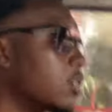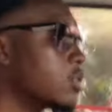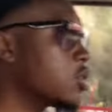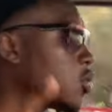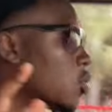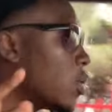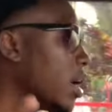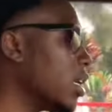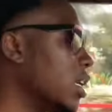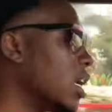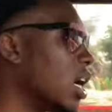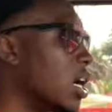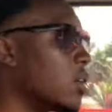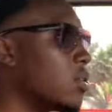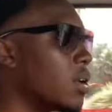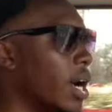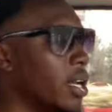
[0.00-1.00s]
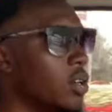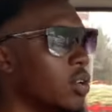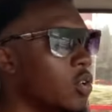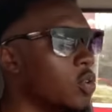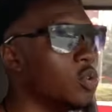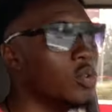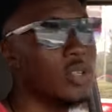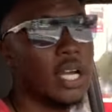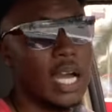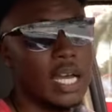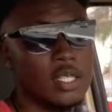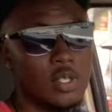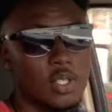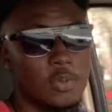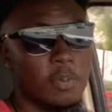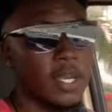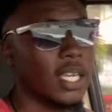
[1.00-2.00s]
So right now, I know you guys who
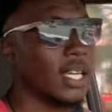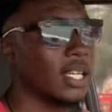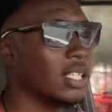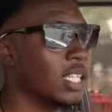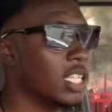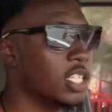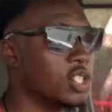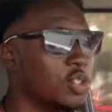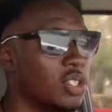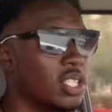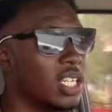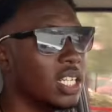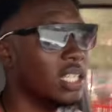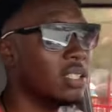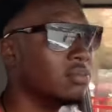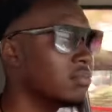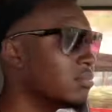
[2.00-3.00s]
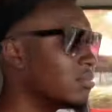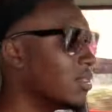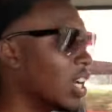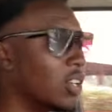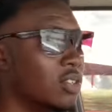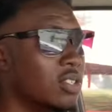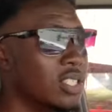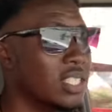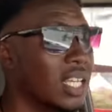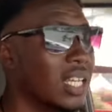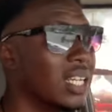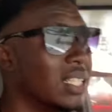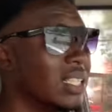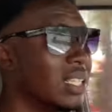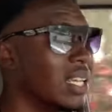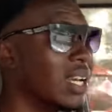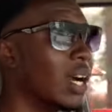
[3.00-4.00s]
speak English, you didn't understand
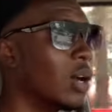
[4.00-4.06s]
anything.